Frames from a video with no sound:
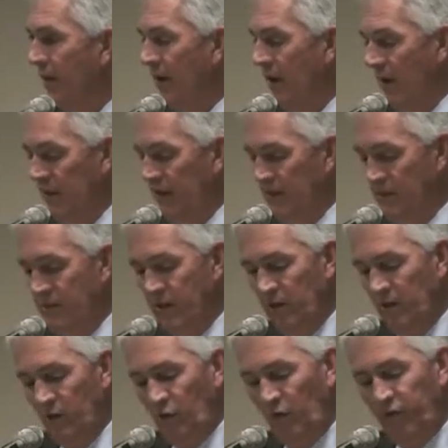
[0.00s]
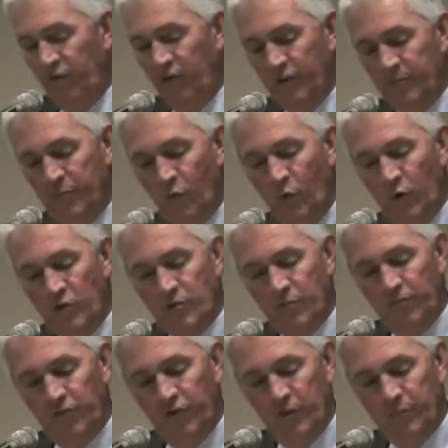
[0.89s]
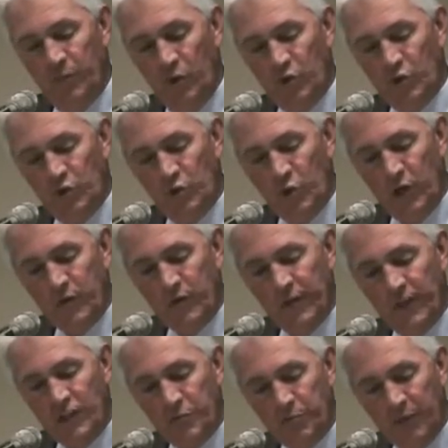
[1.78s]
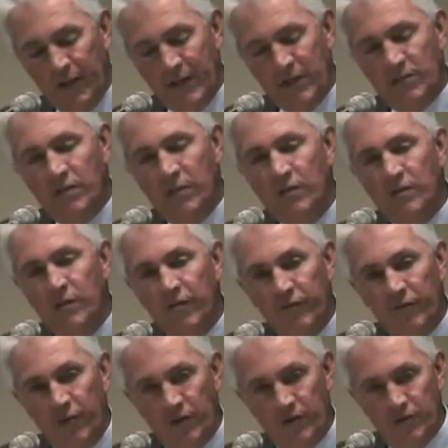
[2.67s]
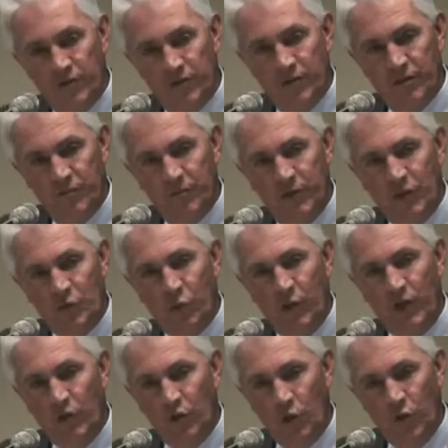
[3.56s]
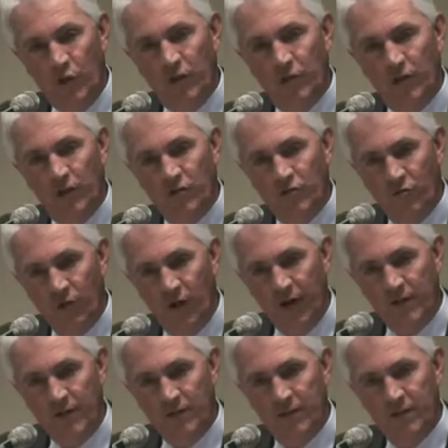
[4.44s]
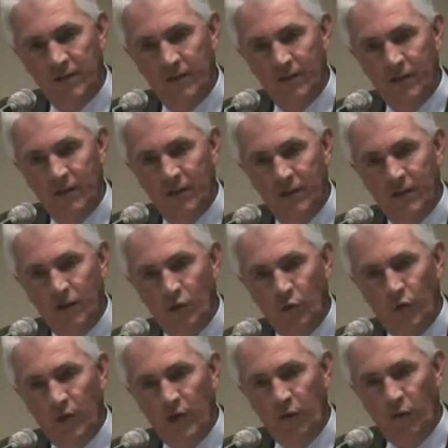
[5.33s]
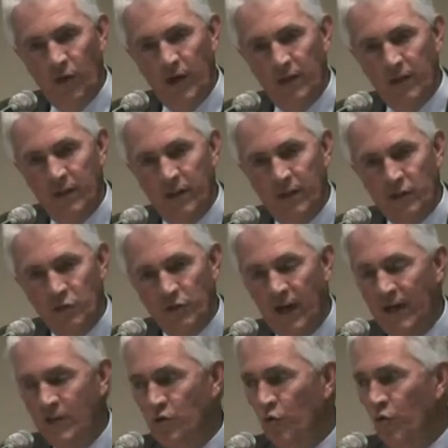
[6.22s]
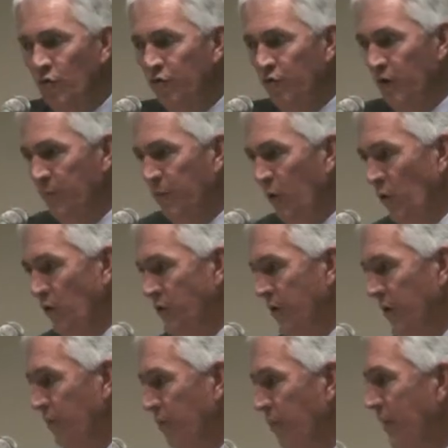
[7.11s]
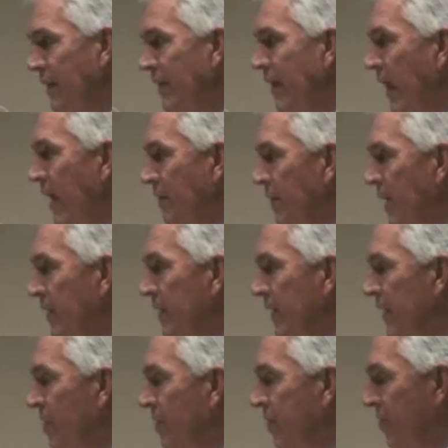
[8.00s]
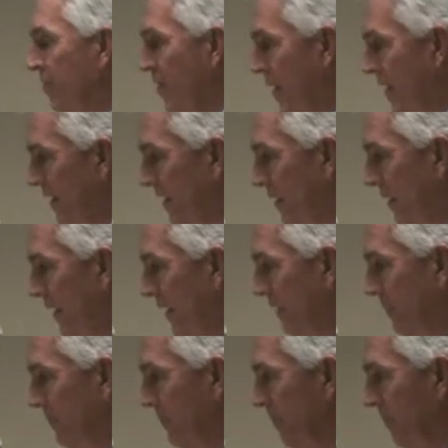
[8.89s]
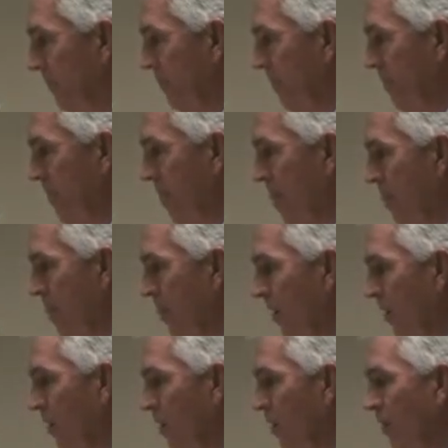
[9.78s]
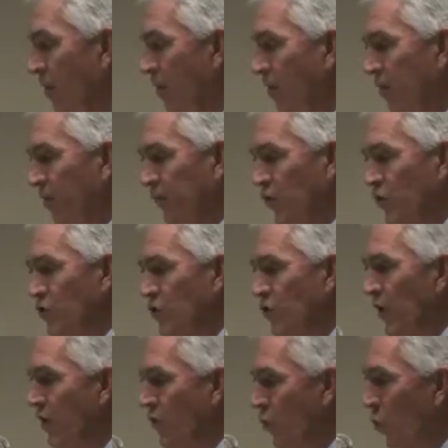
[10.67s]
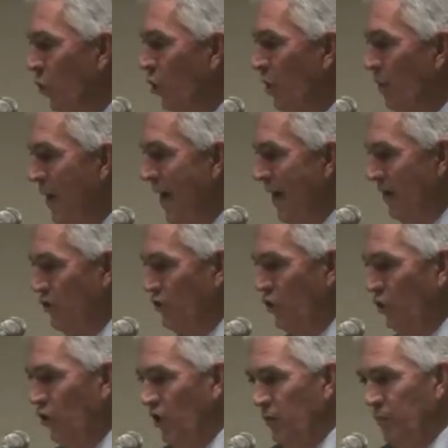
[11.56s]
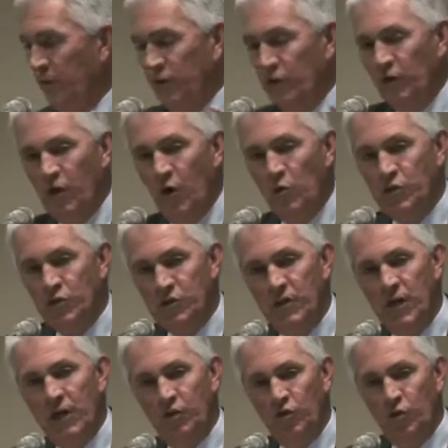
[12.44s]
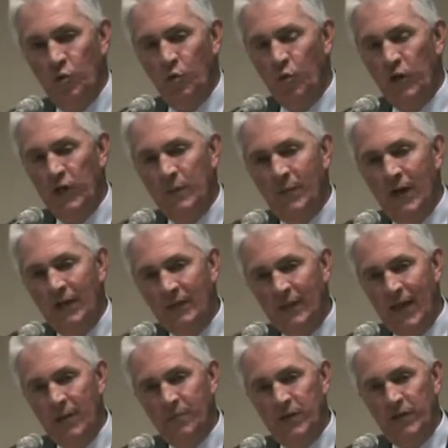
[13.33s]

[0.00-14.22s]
I like to tell a little football story that explains the difference between doing things right and doing the right things. The high school football team, big game coming up Friday night. First string quarterback is hurt, but the coach is not too worried about that